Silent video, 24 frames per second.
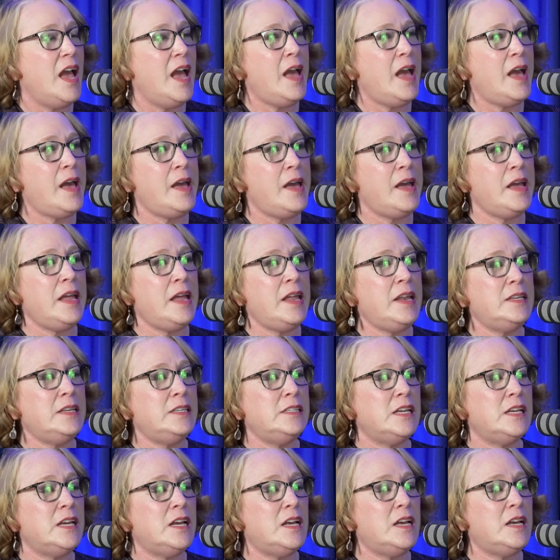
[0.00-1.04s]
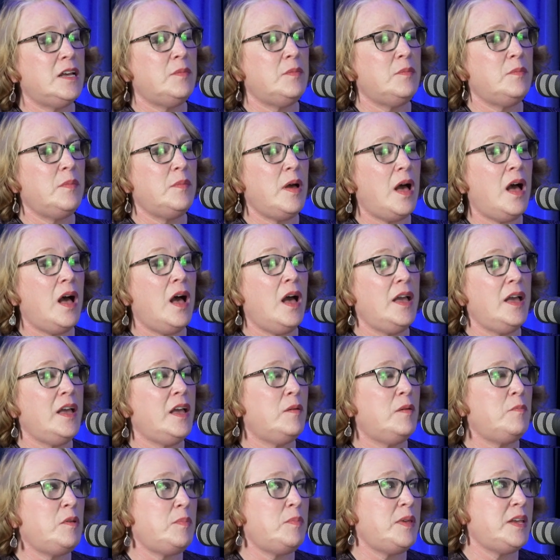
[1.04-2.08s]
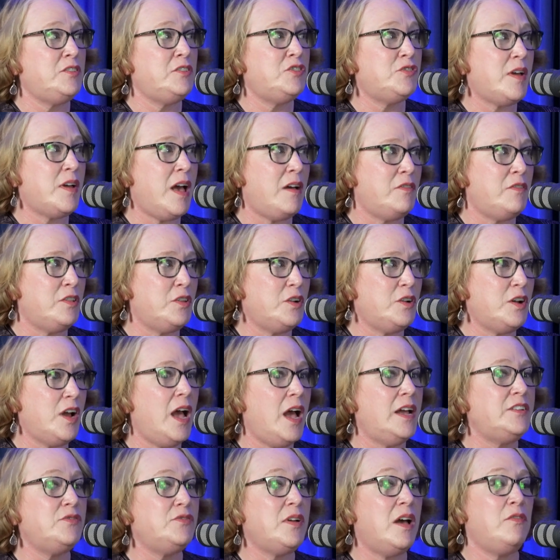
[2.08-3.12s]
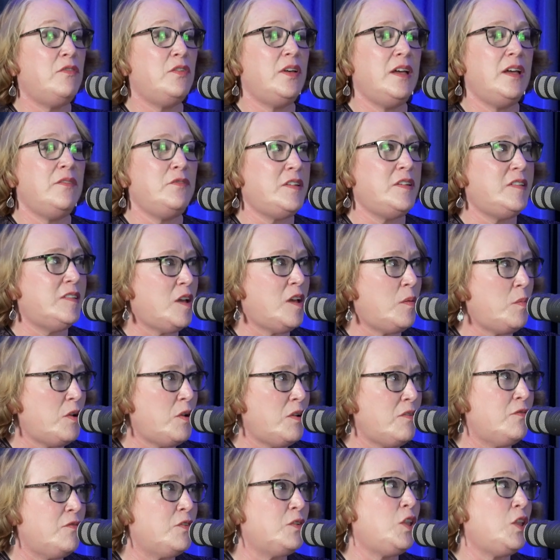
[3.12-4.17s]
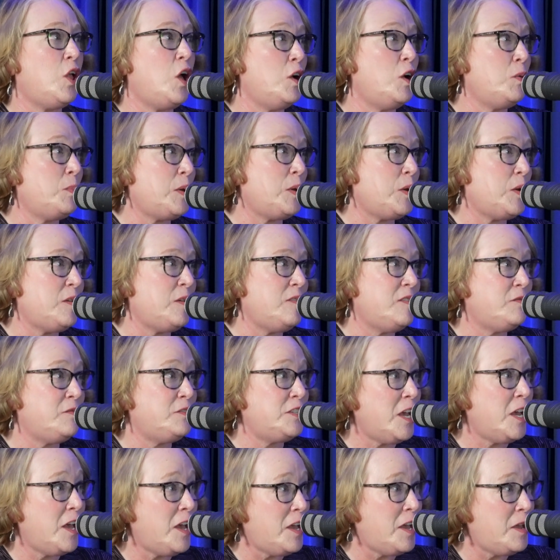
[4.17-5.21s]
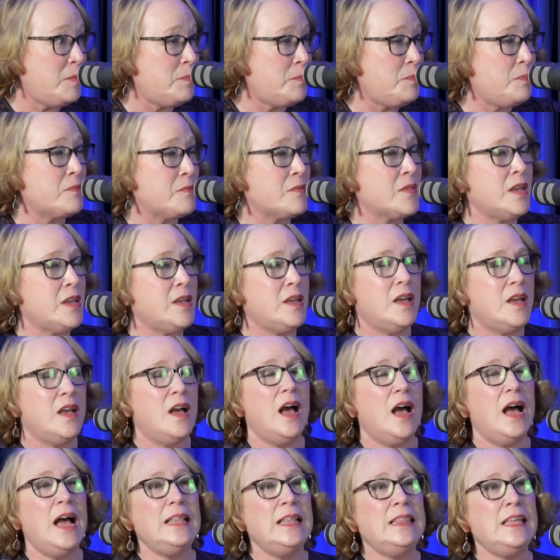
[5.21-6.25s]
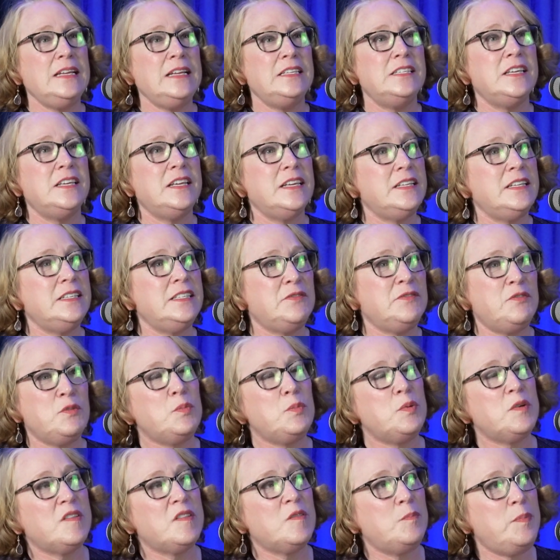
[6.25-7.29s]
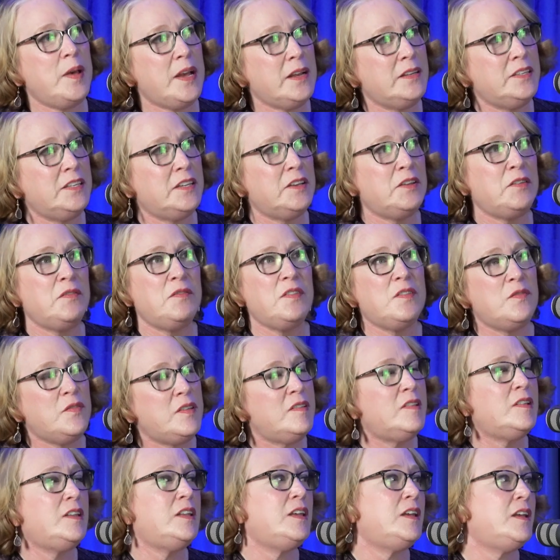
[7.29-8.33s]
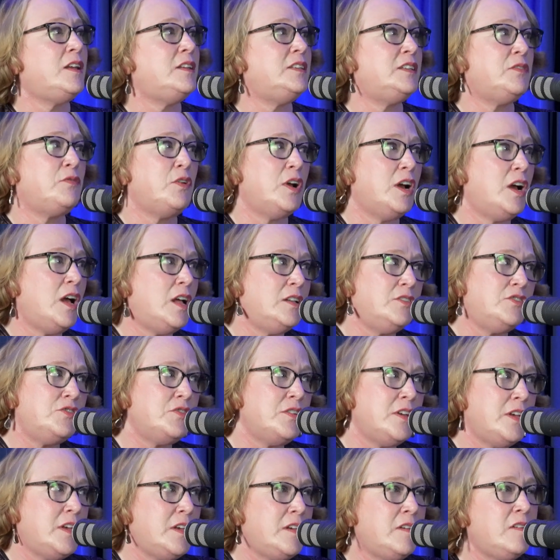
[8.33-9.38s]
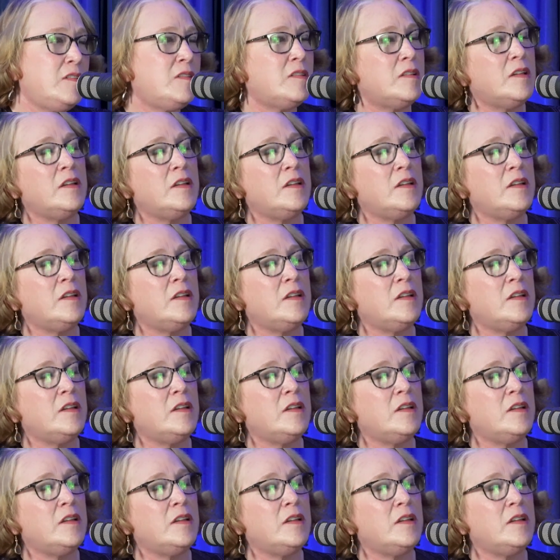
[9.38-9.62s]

And I am a big traveler. I travel every summer for long periods of time. I like to get different perspectives, visiting different countries.